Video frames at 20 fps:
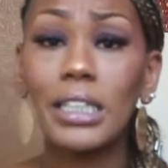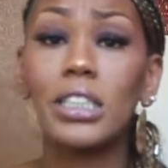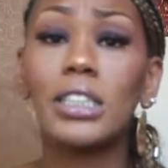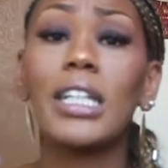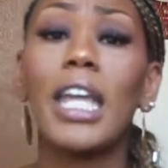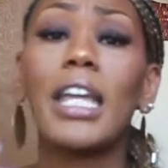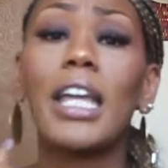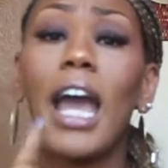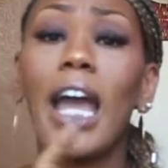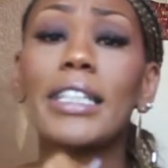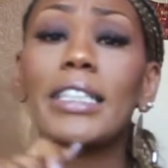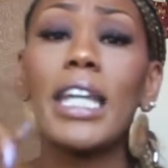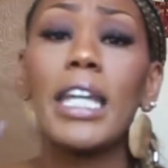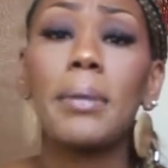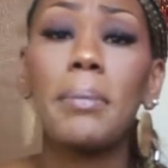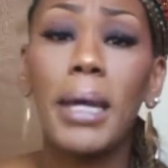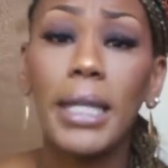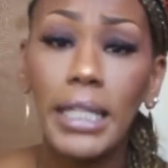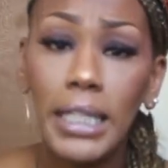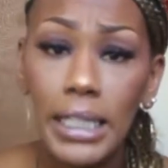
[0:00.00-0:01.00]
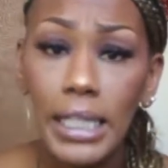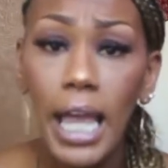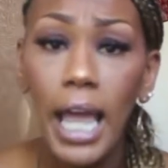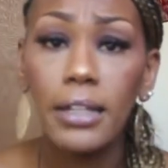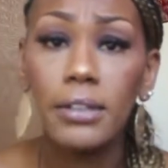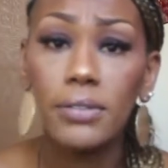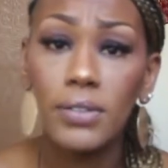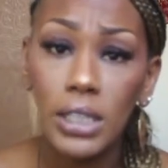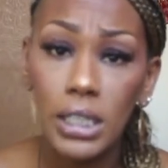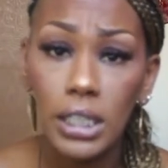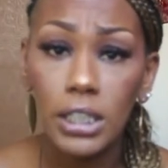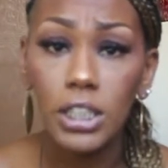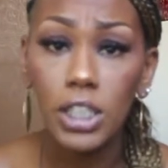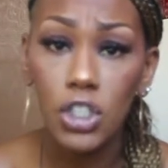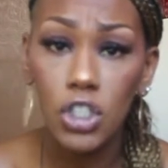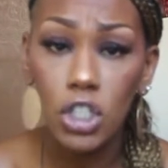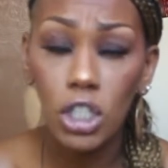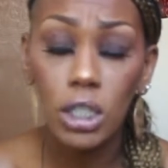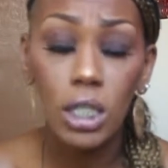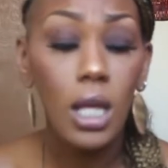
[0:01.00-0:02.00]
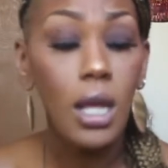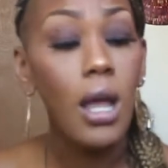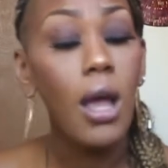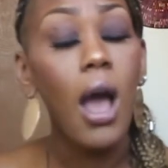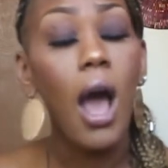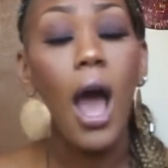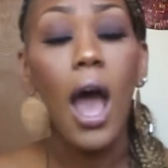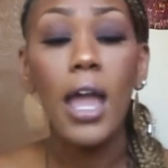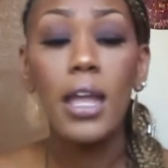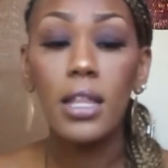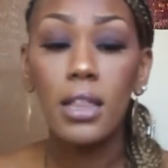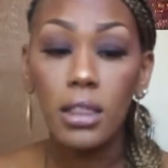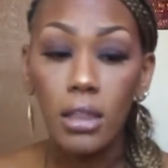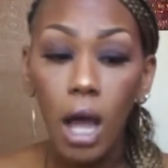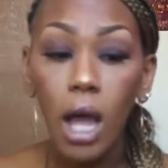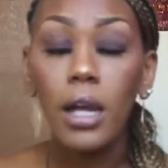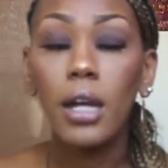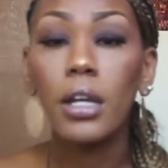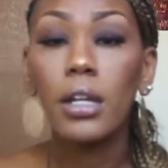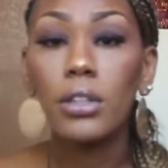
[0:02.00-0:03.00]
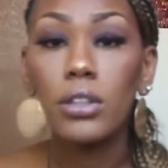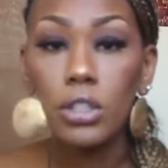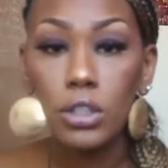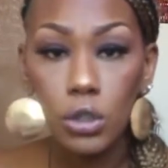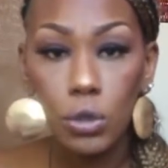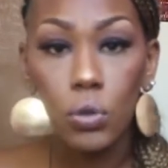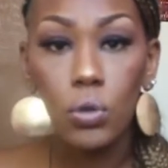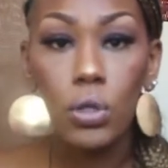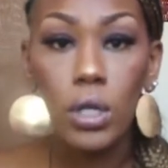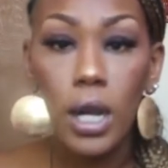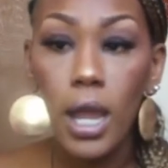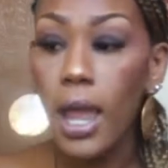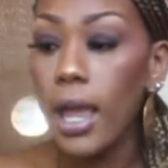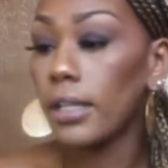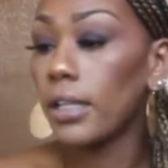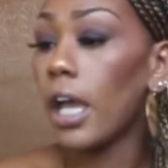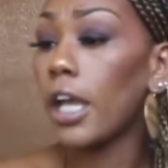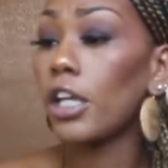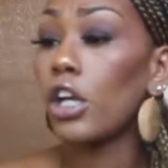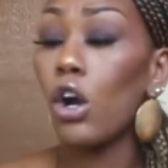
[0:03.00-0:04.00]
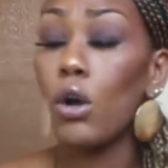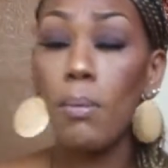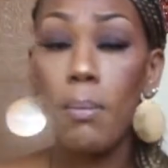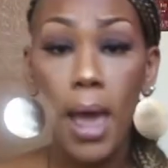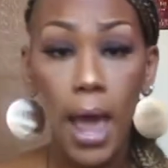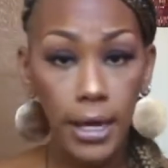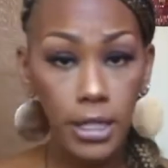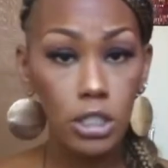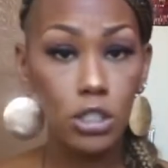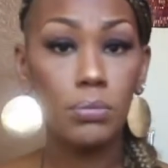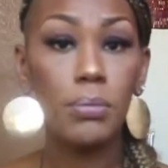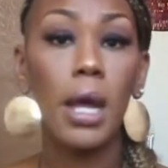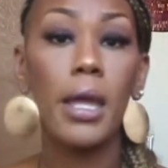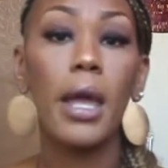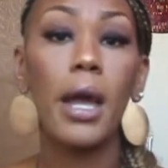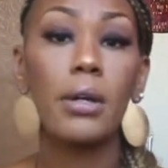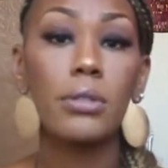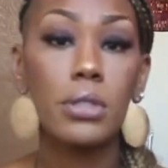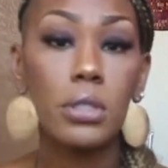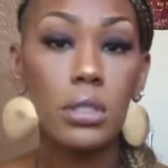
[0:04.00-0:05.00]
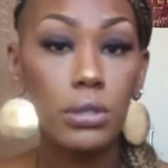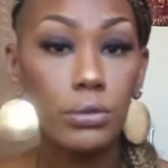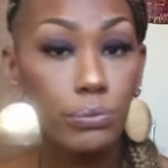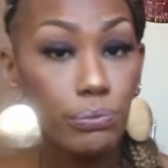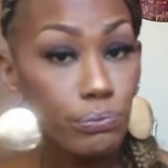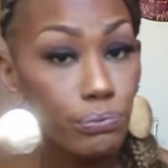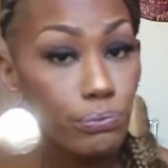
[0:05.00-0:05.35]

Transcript: take, I take my key out of the ignition, I lock the door, and I go back to my house.